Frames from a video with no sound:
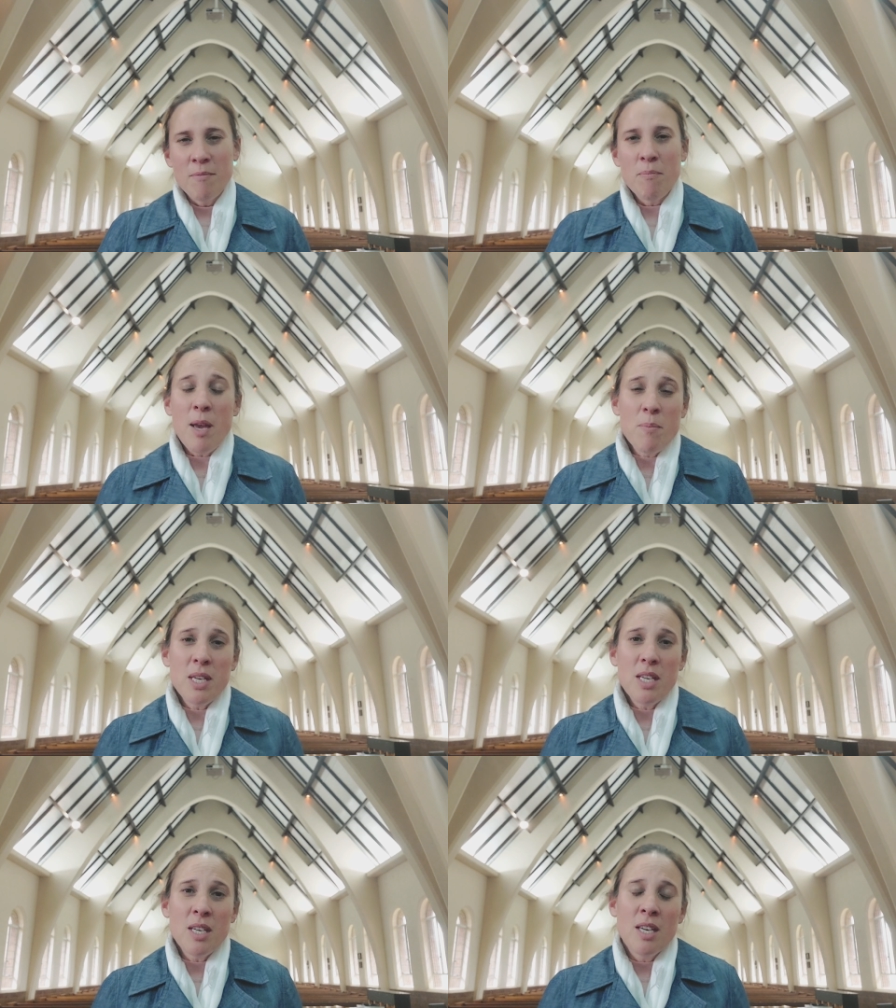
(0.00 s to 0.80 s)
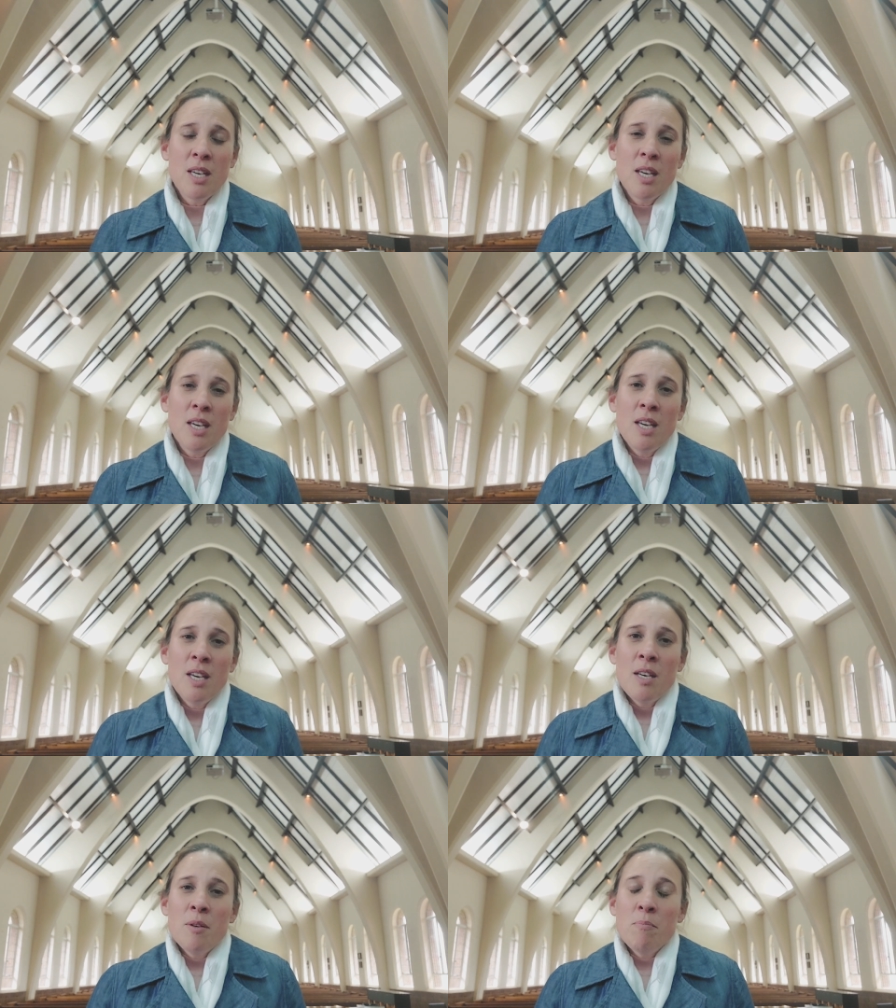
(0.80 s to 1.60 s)
Maybe,
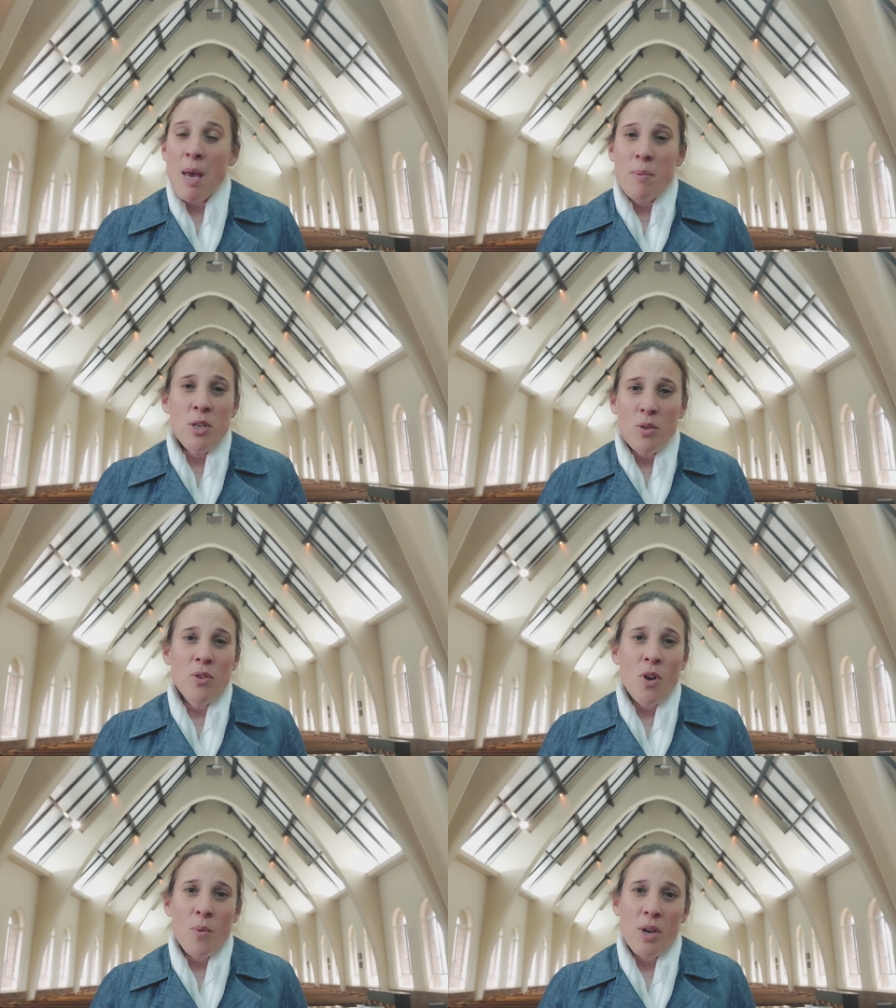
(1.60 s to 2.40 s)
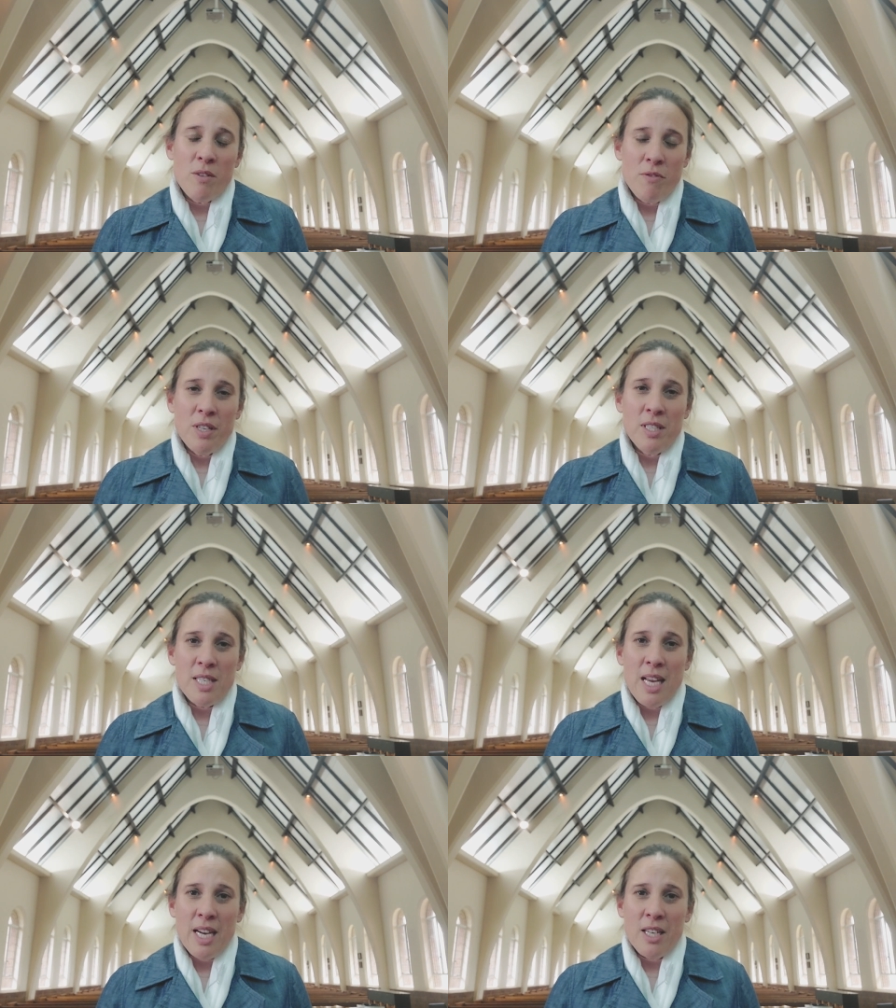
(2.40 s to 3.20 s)
maybe you know what it feels
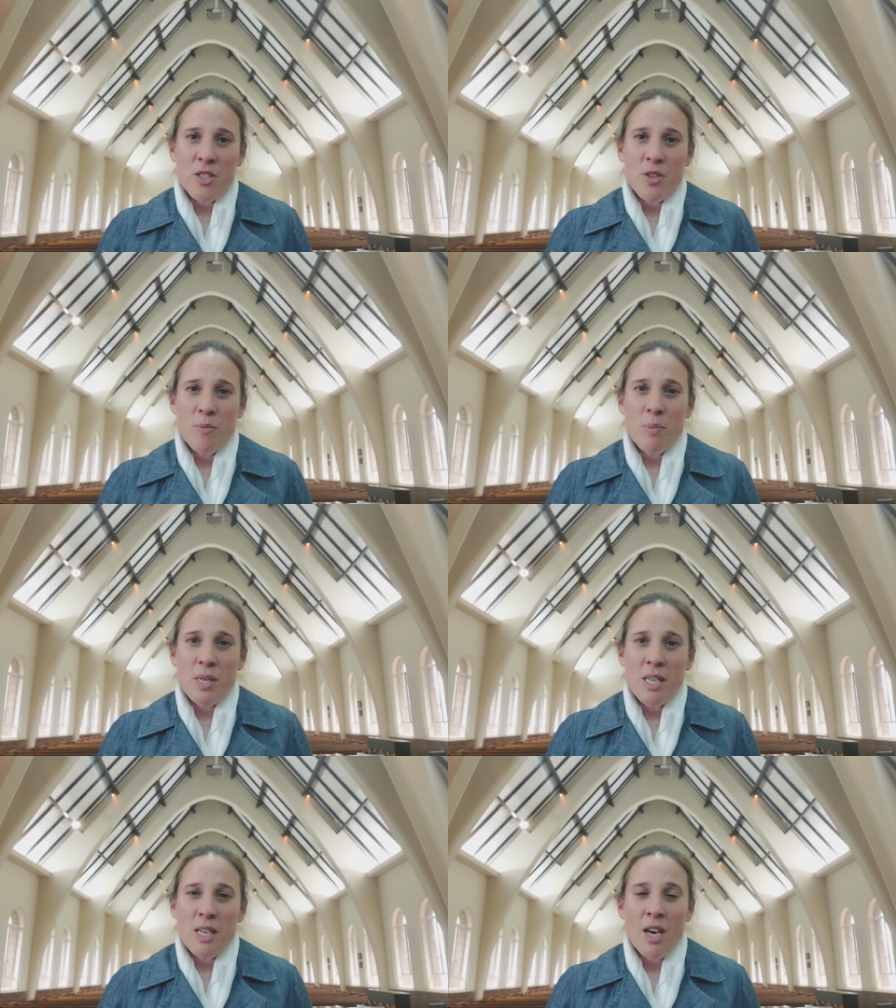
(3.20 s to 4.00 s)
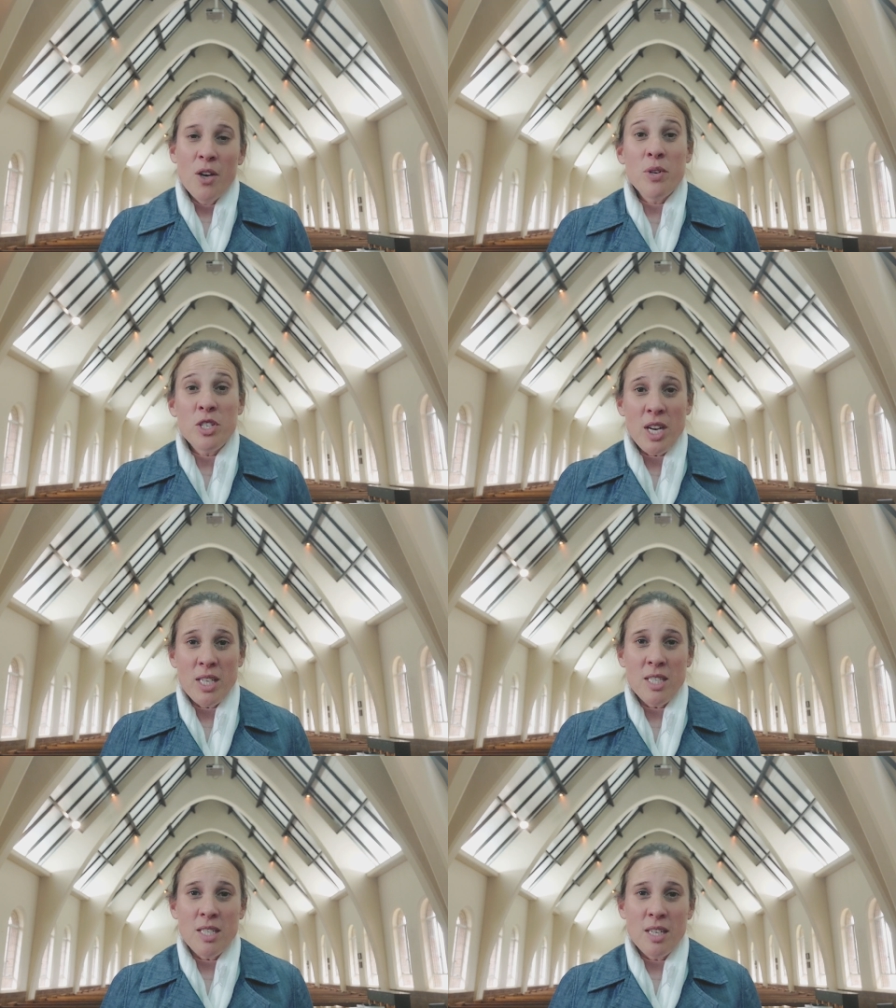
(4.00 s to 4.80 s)
like to be
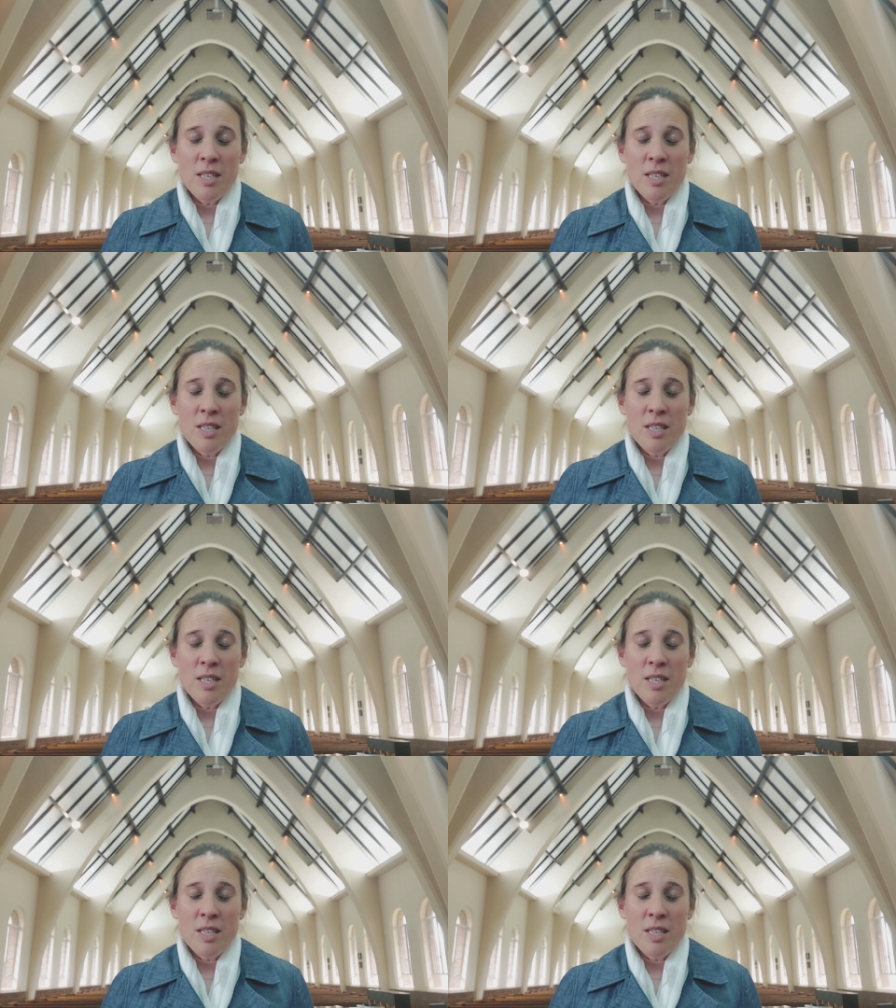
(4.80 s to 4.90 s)
rejected.